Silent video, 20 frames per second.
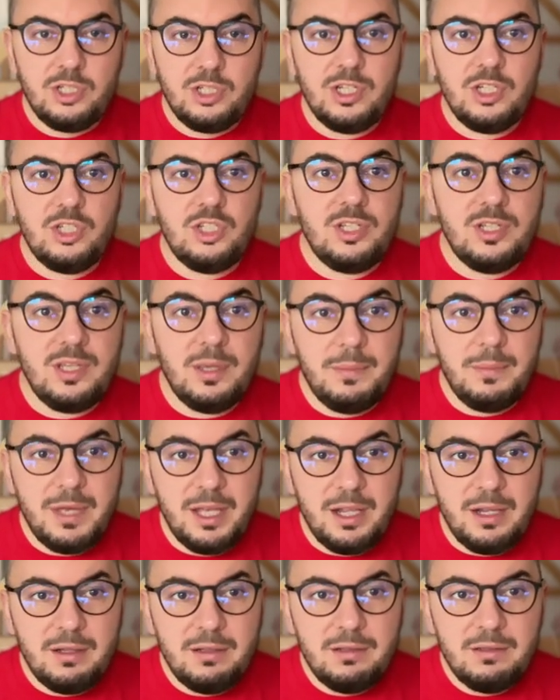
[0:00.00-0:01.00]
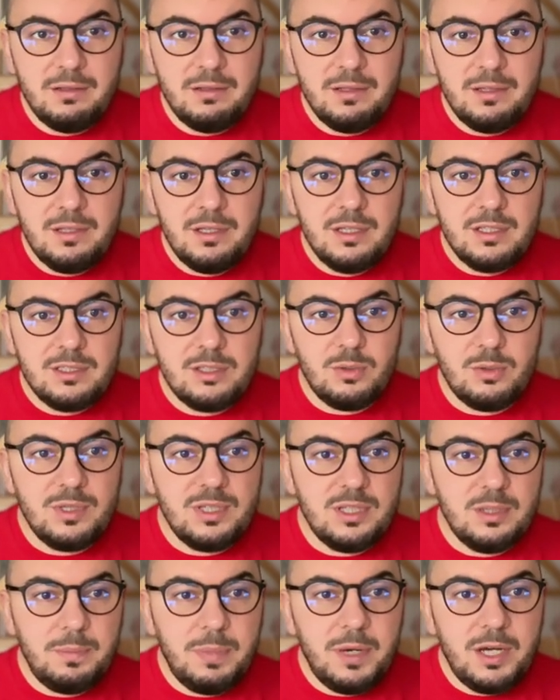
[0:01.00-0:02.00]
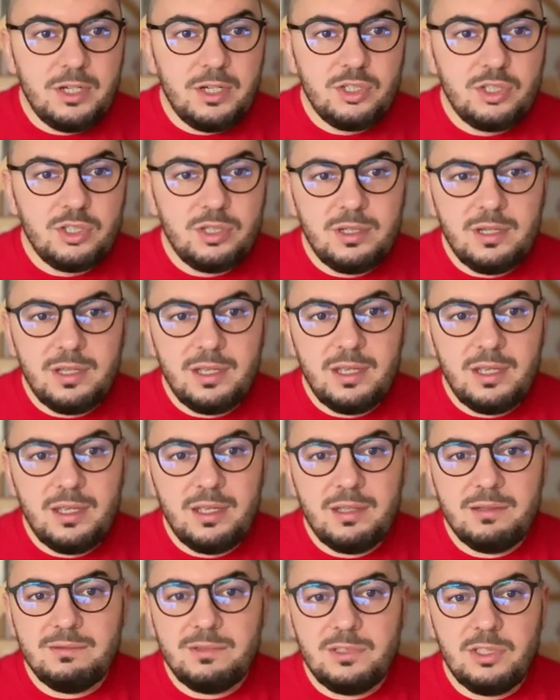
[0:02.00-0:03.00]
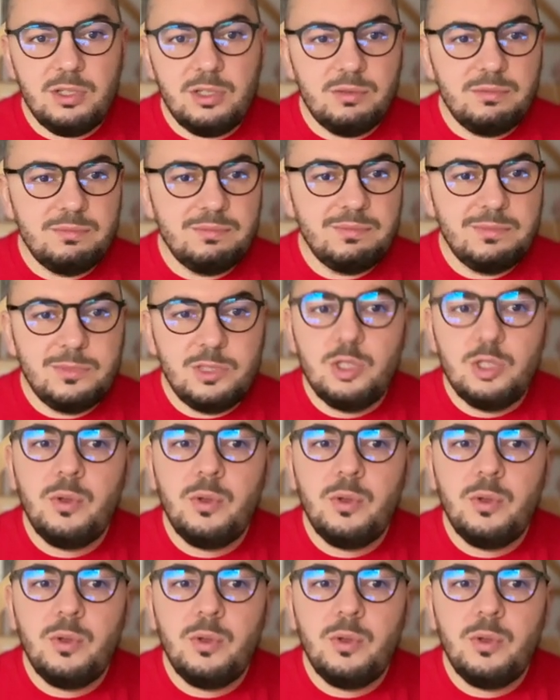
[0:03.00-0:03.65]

HTML. So in the partial and, do